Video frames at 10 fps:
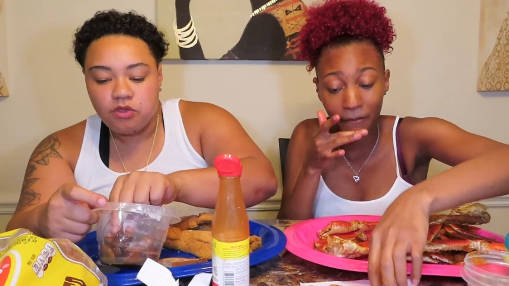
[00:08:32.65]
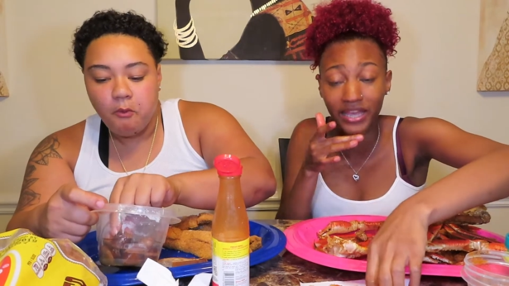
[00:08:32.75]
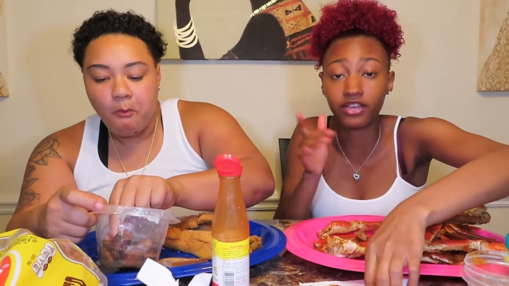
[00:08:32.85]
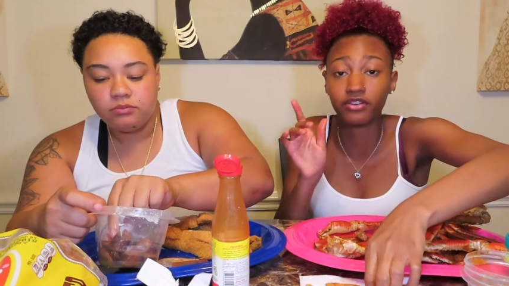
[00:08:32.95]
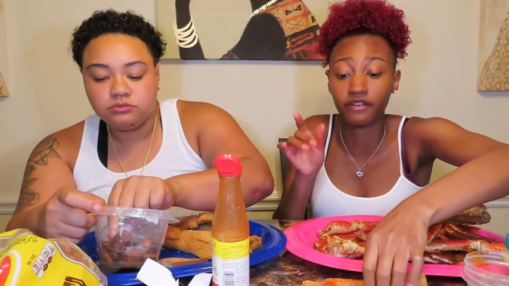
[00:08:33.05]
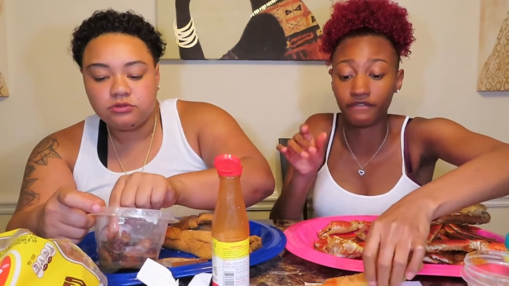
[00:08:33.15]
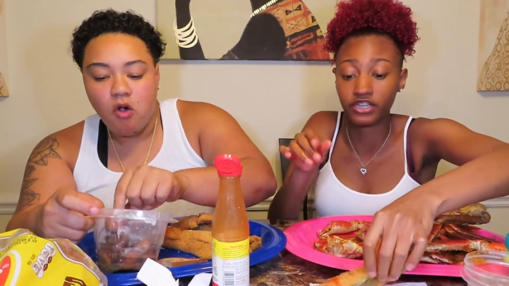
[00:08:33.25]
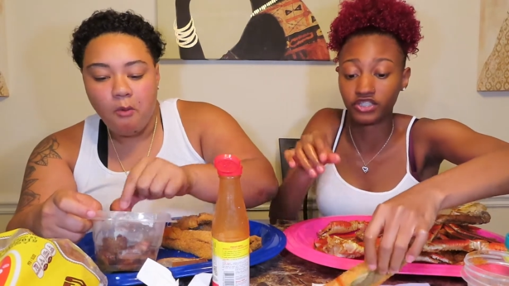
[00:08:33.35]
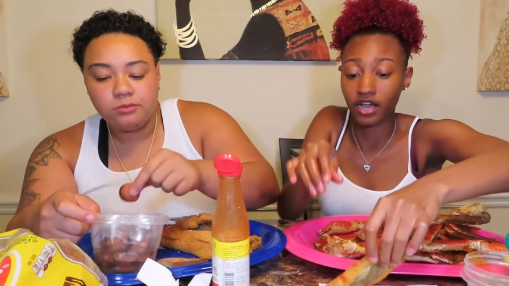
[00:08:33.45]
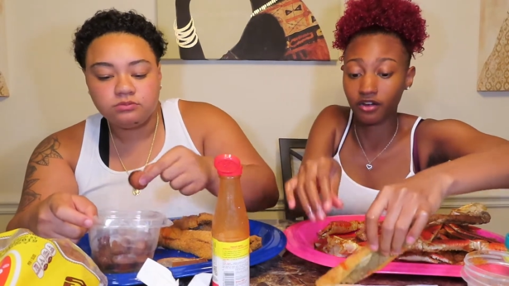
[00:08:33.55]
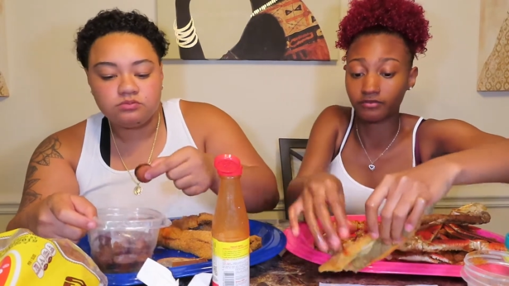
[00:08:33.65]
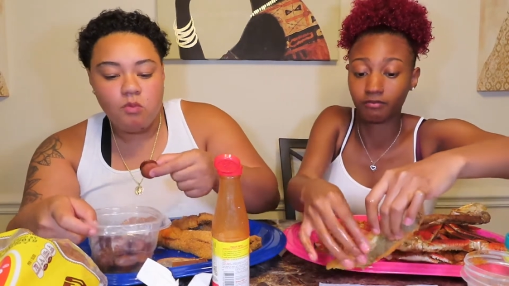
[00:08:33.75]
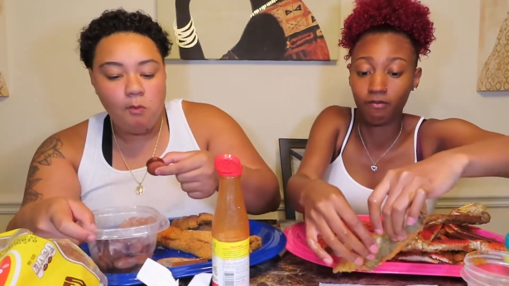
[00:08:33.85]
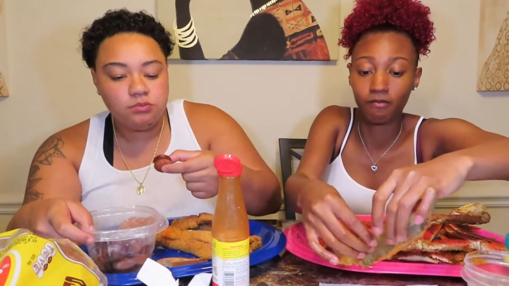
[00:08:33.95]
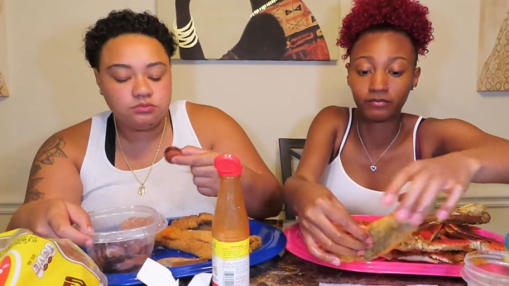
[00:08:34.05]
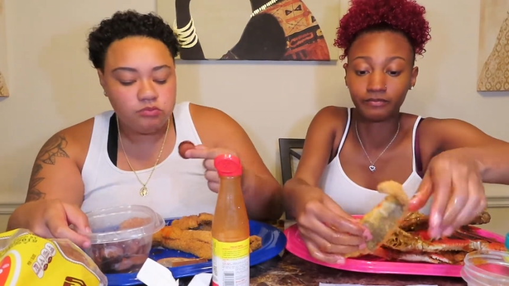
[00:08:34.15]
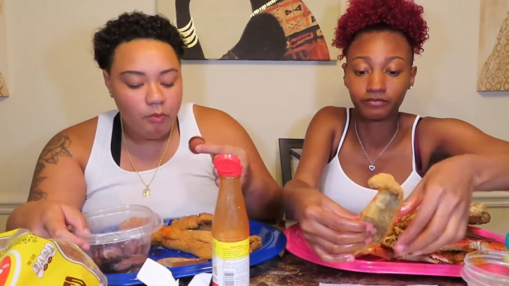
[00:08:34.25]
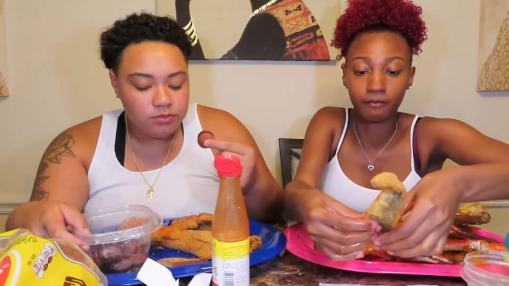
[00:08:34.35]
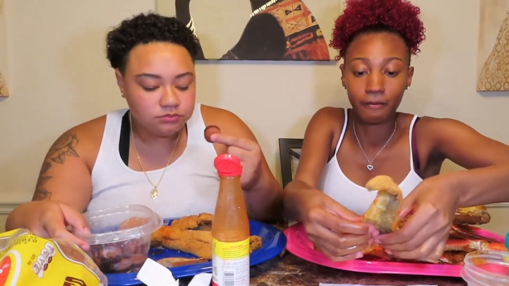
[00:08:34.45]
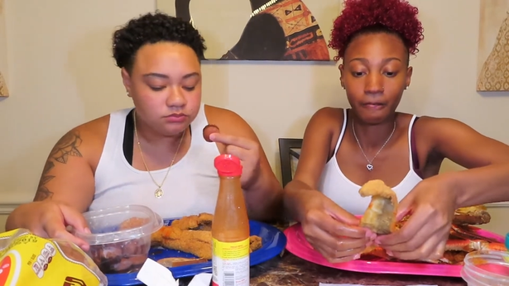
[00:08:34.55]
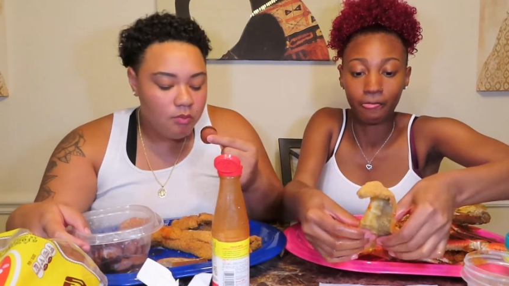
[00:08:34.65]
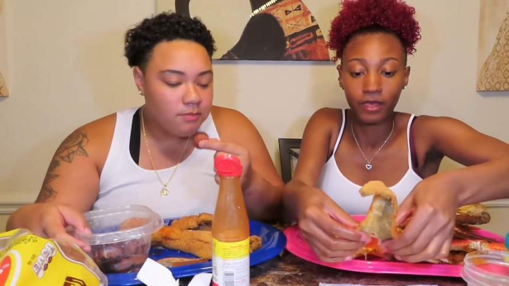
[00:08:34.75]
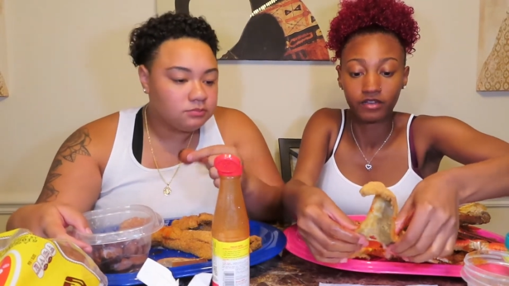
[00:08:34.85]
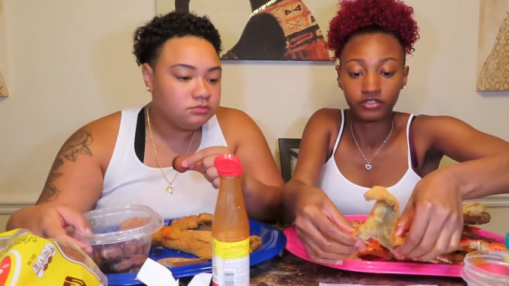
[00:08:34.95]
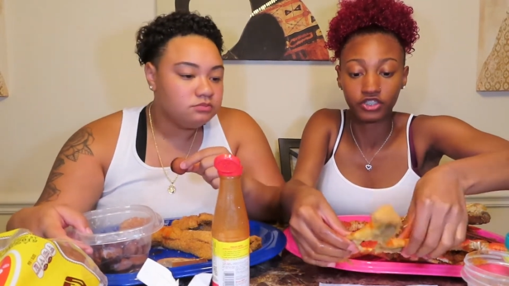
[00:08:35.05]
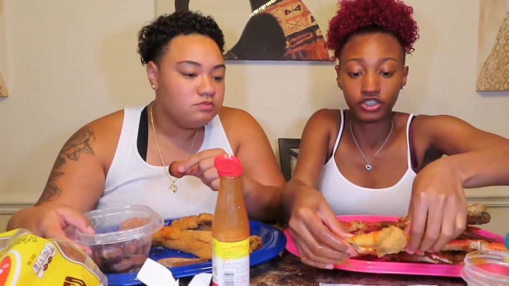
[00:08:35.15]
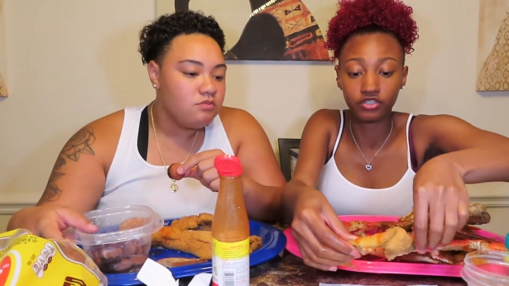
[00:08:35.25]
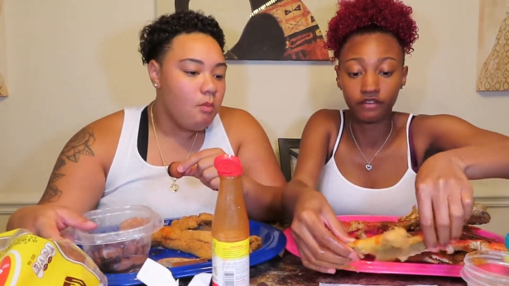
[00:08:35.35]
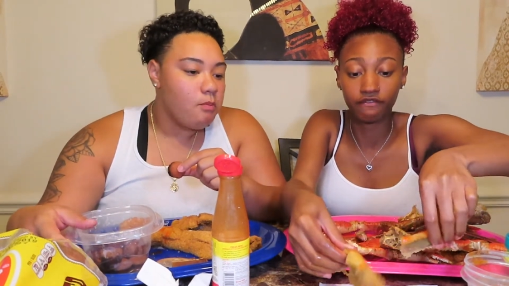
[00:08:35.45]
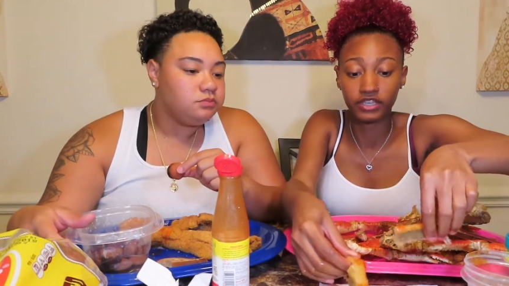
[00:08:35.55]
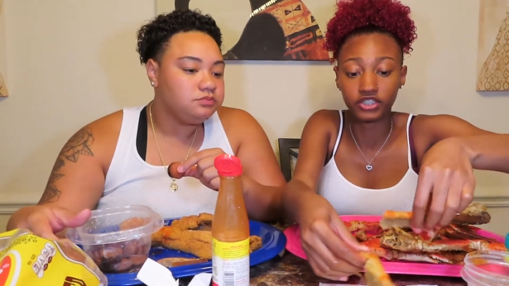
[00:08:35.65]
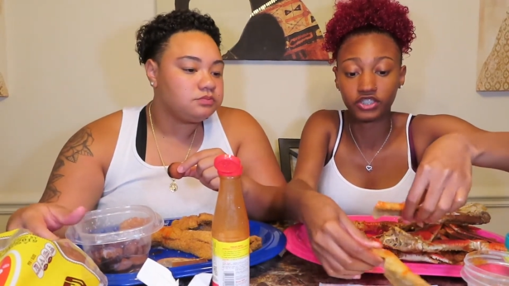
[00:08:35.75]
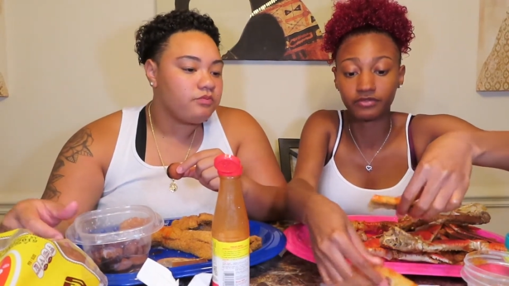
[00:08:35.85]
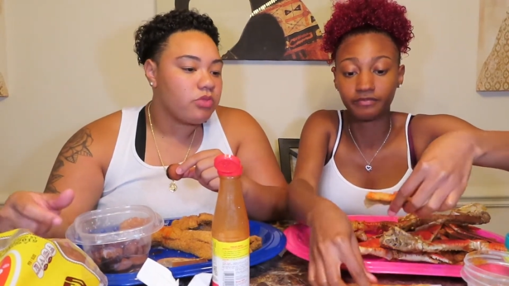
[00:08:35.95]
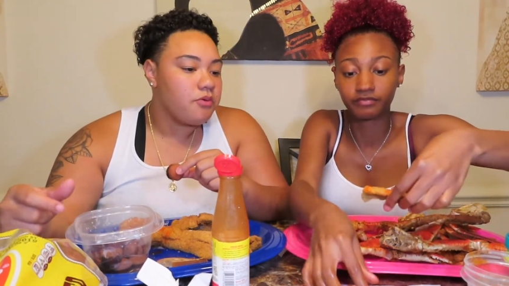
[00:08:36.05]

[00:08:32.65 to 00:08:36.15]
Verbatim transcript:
Speaker 1: Babe cooked the fish, y'all. She cooked the fish.